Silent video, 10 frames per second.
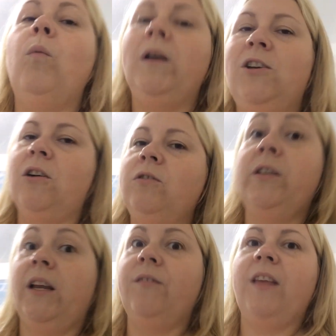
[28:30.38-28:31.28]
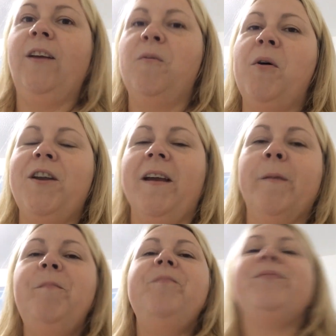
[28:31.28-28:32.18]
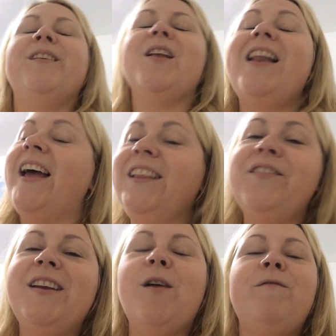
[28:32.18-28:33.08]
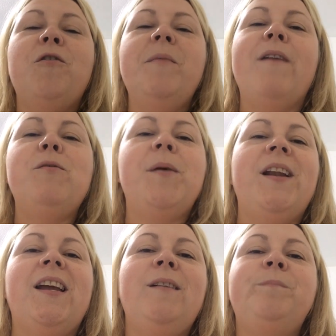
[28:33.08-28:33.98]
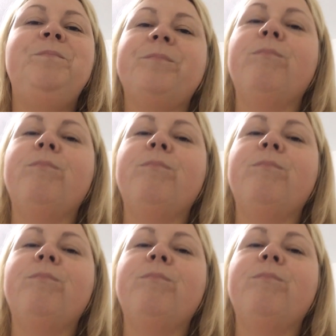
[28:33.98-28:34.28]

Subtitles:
We shall see if they come on here. Like the video for me everybody,